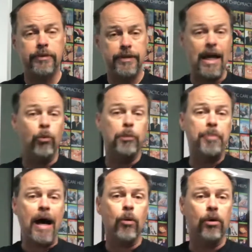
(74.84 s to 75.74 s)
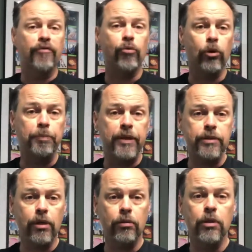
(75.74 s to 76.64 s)
that would power a Ford
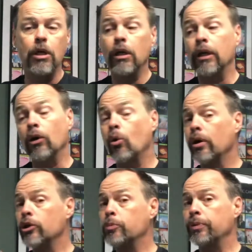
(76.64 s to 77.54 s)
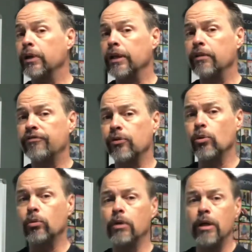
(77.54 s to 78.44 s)
Pinto, or are you putting in
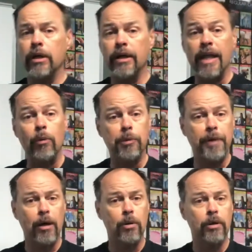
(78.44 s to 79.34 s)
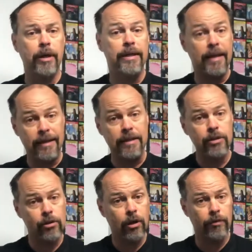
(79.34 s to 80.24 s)
fuel that would power an
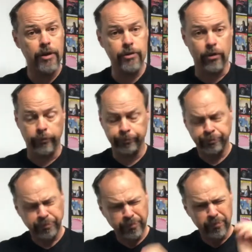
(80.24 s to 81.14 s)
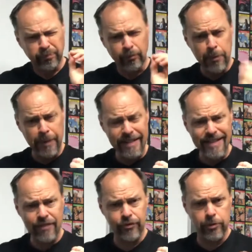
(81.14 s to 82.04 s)
Indy car race car? Big
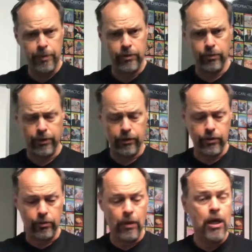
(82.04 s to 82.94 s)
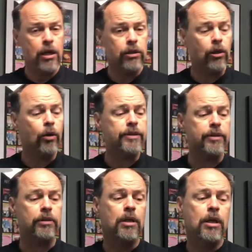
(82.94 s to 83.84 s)
difference between the two. You know, is
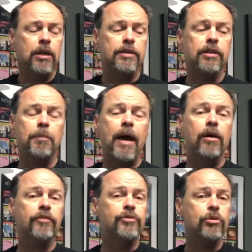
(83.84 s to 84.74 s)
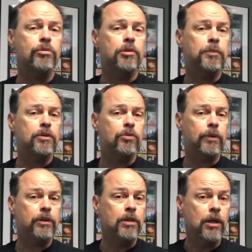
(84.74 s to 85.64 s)
it a matter of choosing
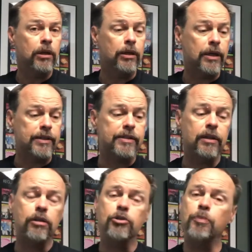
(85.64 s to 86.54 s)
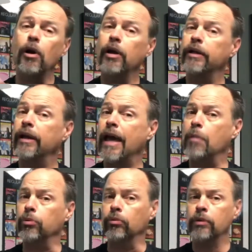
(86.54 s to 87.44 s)
between a Snickers bar and an apple,